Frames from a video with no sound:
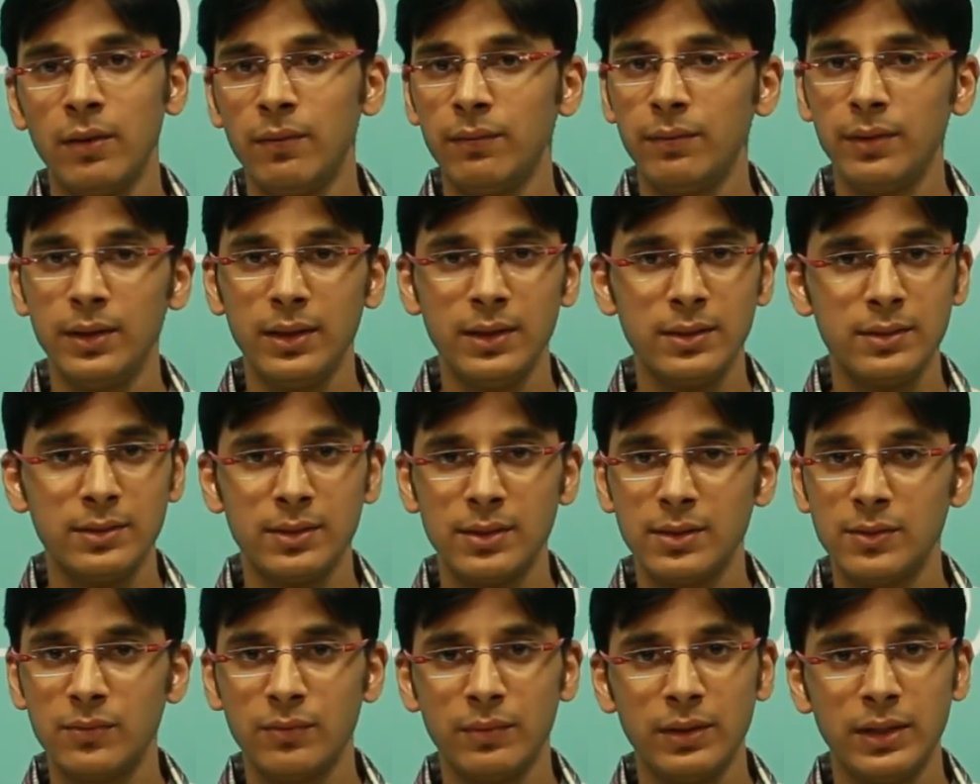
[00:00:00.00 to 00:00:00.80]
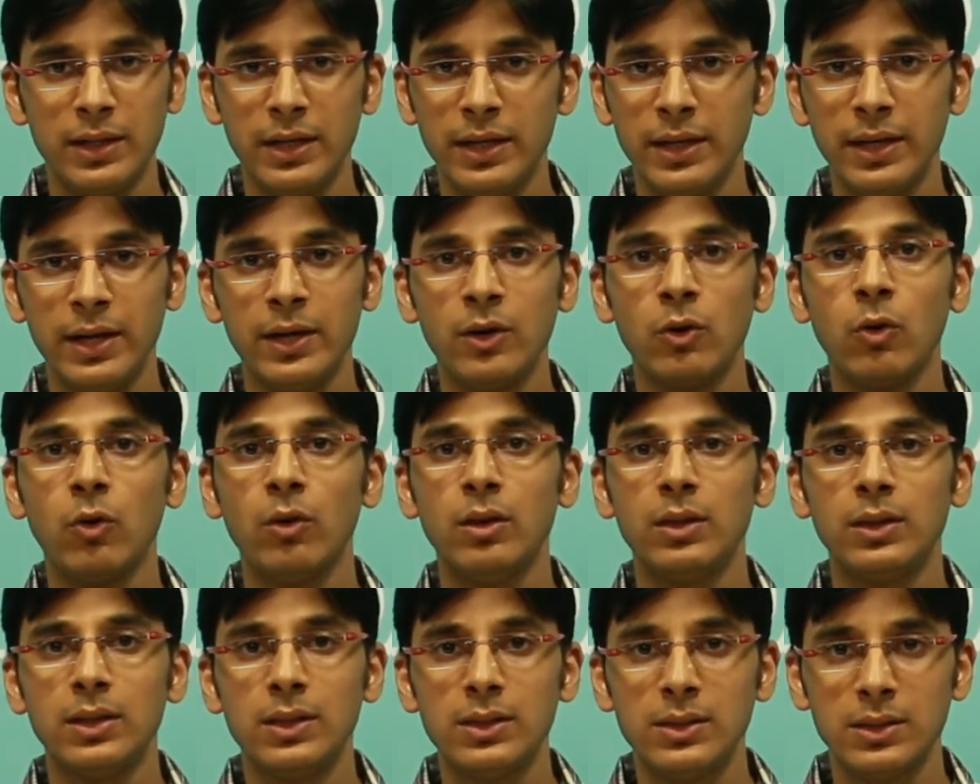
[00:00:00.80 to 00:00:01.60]
VSS, VDD and
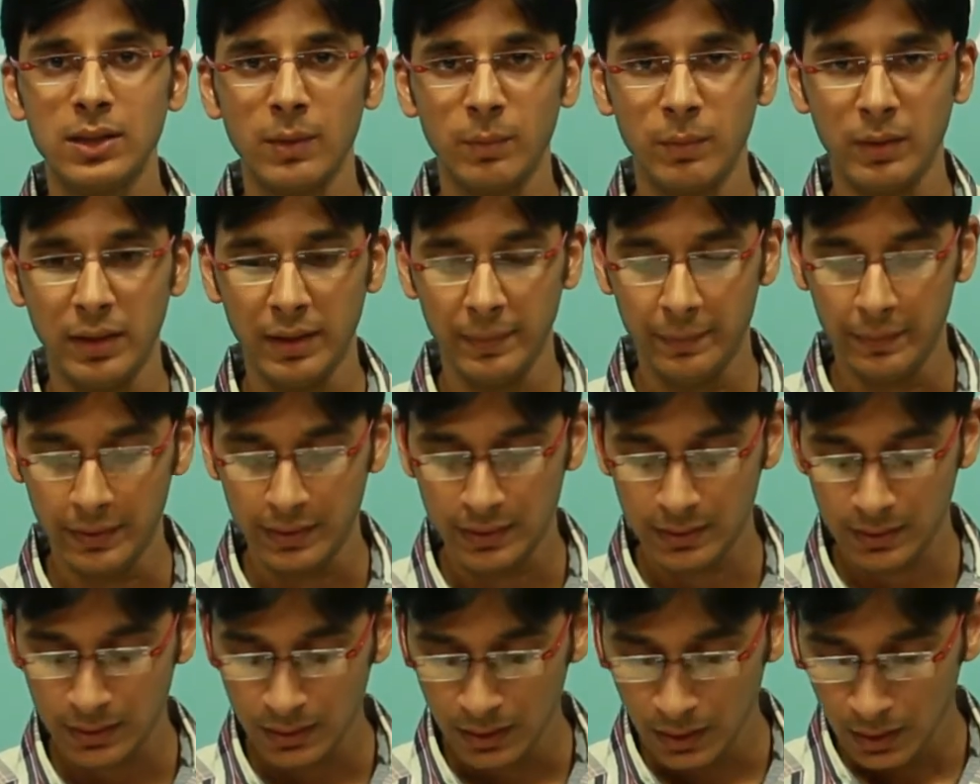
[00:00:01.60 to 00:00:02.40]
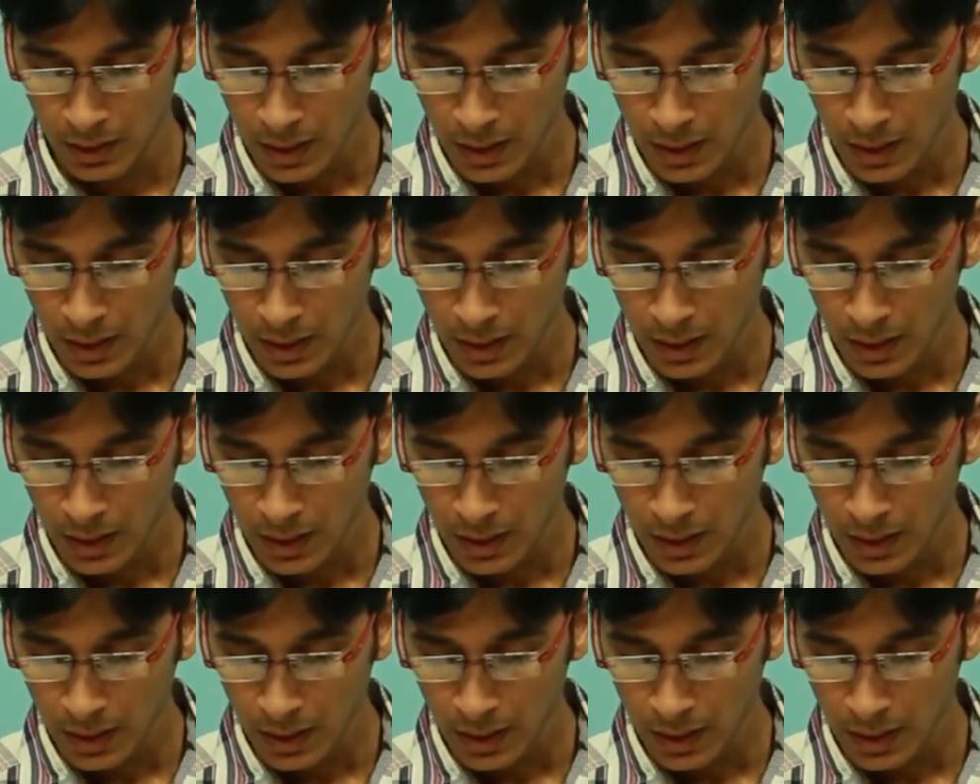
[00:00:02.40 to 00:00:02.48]
all these supply pins.